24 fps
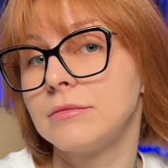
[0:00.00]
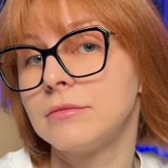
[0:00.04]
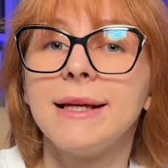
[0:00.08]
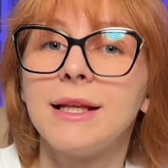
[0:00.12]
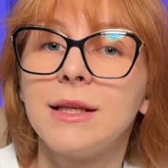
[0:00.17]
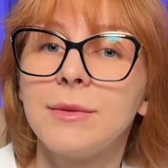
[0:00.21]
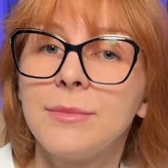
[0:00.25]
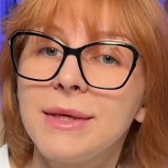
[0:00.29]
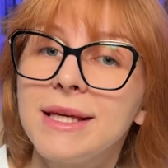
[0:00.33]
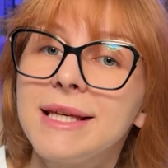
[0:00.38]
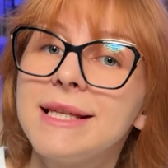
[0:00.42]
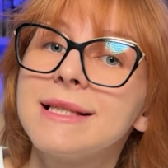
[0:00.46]

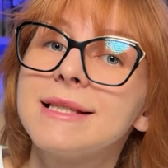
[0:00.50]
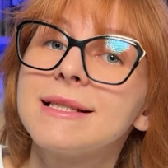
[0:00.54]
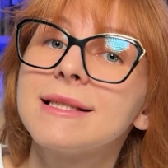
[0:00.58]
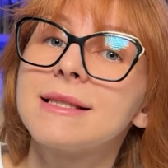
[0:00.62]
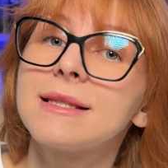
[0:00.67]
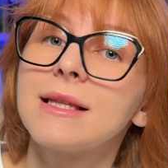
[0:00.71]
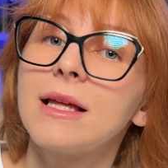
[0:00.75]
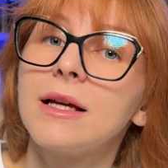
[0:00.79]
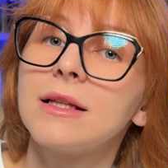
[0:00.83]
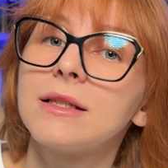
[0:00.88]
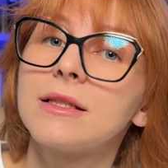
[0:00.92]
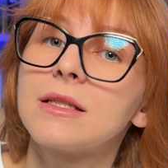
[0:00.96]
It
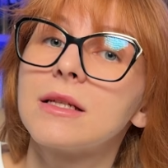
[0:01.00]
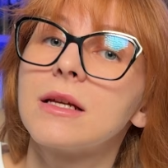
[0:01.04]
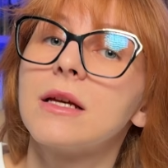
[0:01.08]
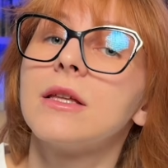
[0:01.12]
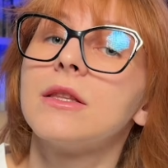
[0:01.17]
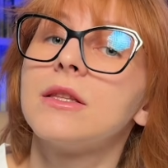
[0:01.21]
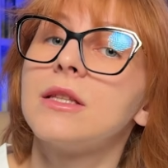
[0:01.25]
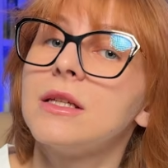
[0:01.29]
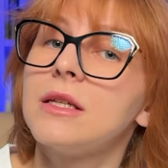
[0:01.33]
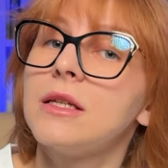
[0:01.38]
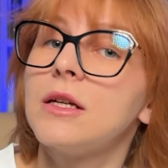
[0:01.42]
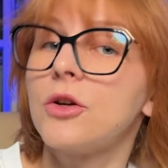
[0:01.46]
means that
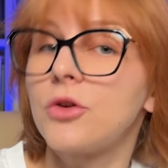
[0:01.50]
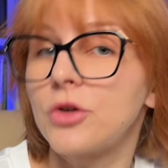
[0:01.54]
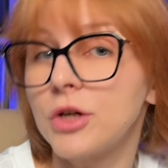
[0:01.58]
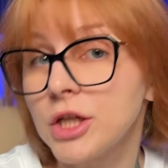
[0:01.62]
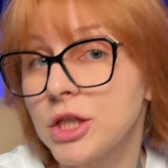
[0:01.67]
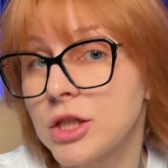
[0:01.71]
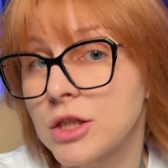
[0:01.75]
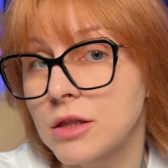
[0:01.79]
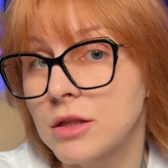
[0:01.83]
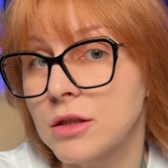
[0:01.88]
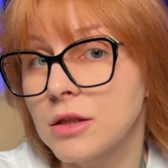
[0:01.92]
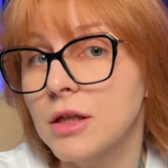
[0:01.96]
the
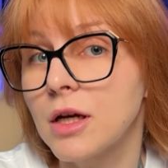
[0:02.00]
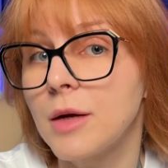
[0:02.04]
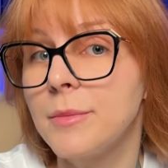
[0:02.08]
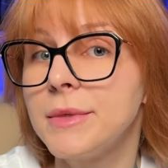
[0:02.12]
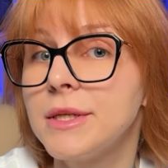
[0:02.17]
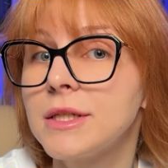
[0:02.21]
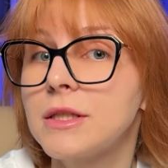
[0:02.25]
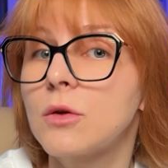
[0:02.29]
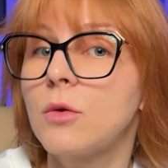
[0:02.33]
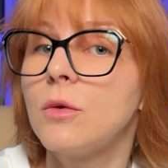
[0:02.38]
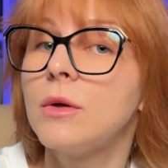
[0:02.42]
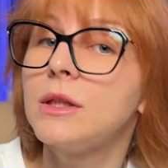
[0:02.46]
original
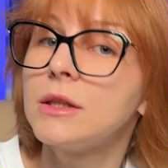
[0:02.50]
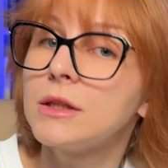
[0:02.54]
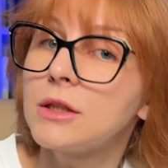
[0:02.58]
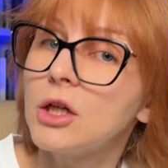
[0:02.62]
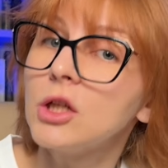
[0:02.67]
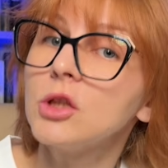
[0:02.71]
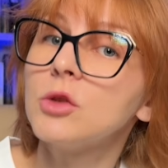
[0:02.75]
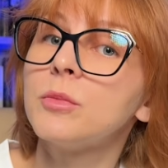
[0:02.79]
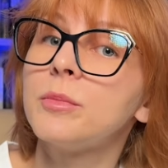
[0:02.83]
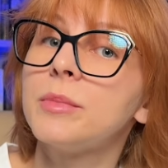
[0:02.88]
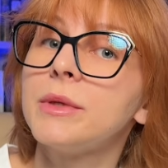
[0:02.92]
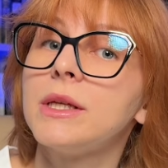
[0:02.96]
commit will
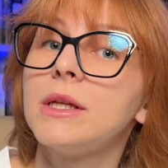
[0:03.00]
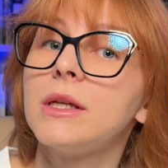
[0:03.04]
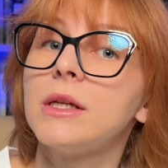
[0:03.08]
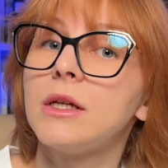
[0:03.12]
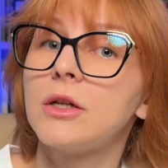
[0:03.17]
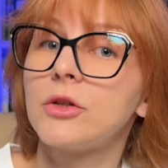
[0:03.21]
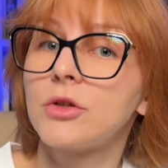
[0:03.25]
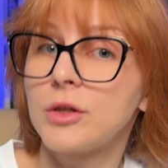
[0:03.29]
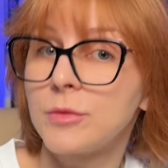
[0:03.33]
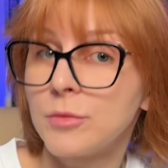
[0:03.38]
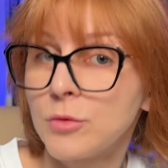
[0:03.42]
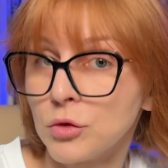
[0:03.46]
not
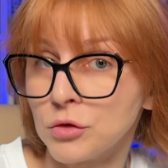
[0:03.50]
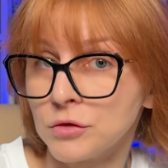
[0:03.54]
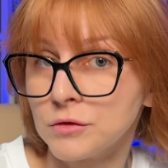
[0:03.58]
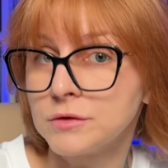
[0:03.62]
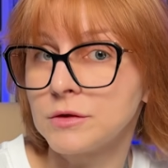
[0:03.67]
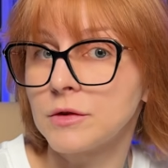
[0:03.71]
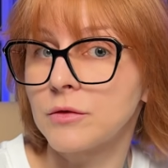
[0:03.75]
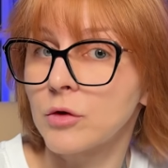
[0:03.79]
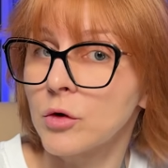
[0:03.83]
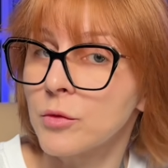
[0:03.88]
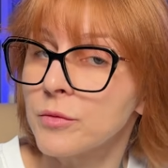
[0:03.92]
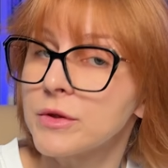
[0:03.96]
be
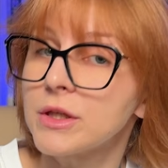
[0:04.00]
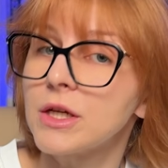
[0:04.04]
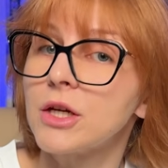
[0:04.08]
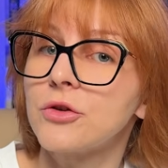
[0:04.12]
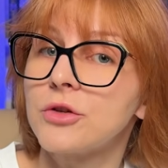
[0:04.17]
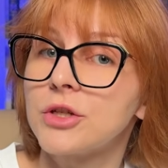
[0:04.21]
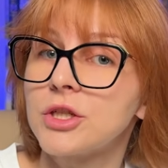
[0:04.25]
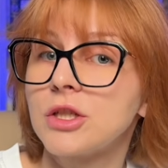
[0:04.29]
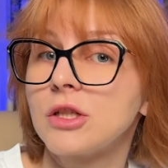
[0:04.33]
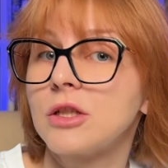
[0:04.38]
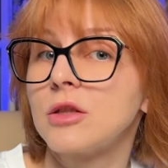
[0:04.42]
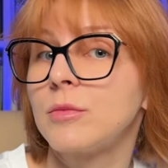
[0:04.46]
removed from the
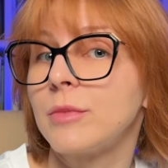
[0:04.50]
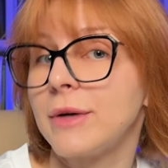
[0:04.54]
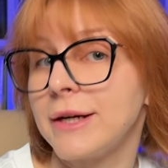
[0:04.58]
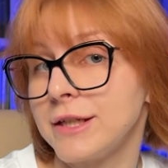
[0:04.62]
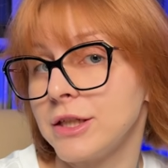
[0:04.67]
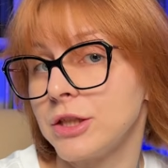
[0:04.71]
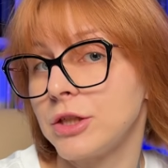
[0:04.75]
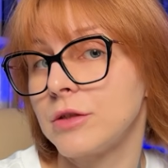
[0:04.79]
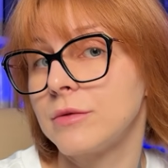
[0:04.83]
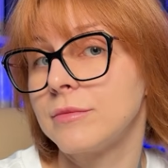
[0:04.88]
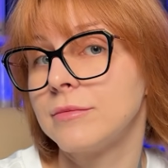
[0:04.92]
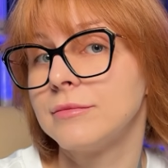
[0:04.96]
original
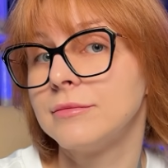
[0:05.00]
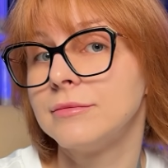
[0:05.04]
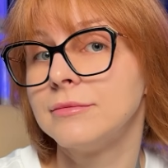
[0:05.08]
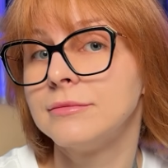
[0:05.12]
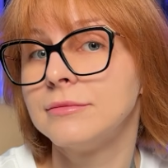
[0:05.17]
branch.